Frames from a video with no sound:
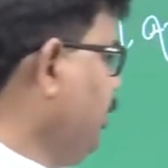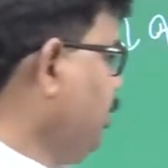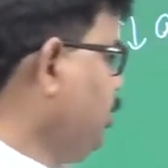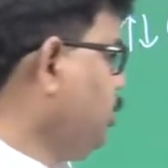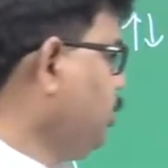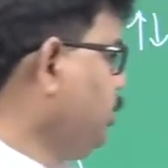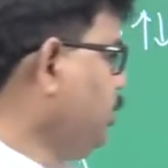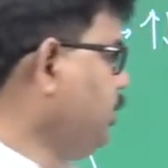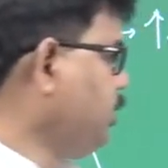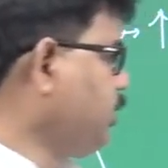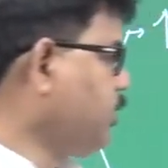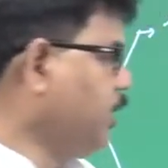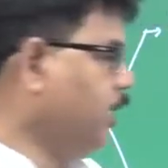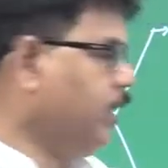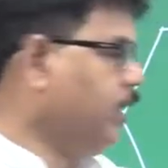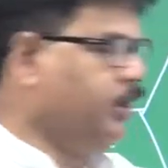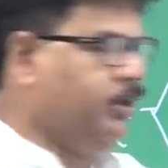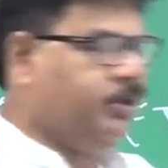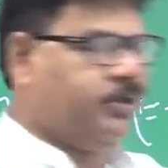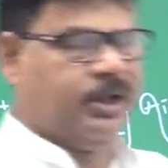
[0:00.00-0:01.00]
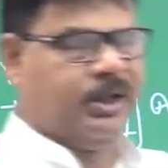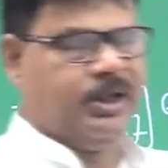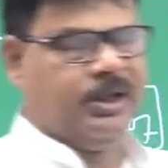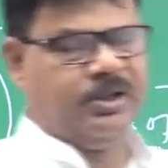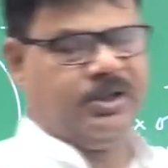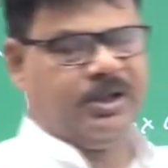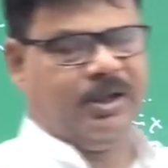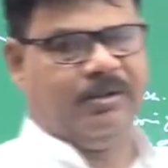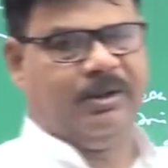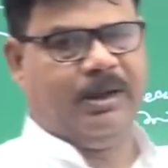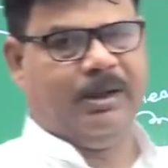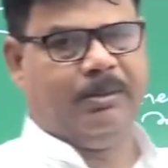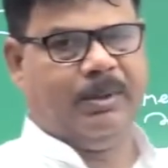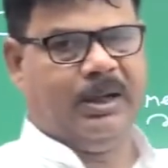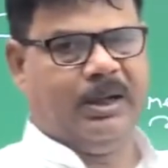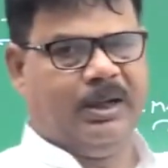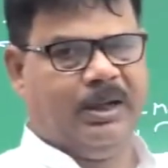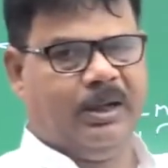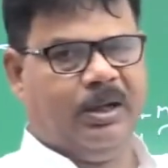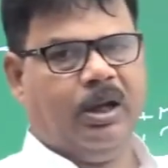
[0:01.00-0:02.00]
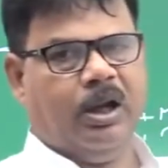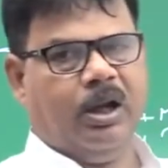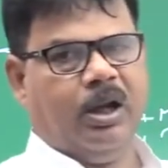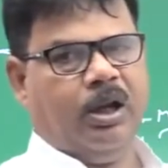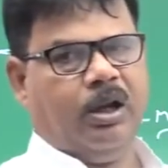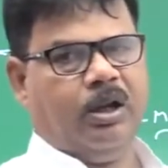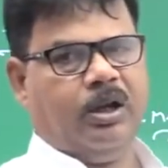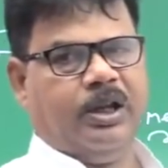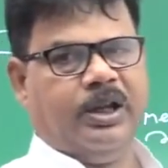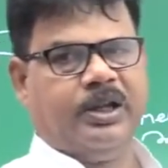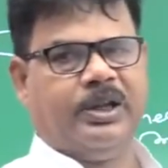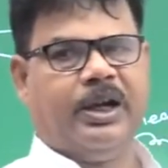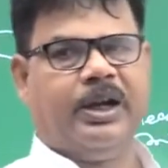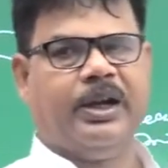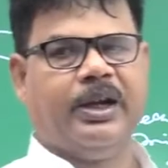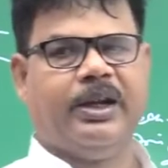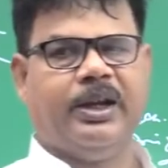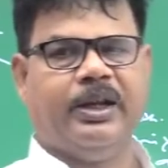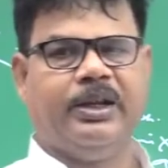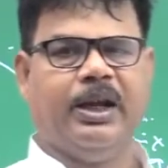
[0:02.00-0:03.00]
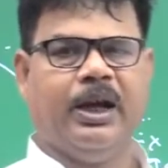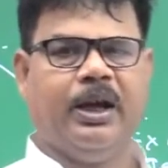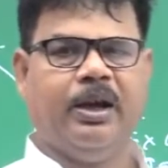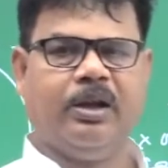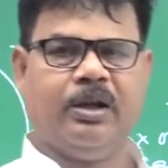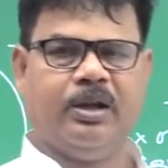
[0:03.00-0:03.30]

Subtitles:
So this condition is available in desert area.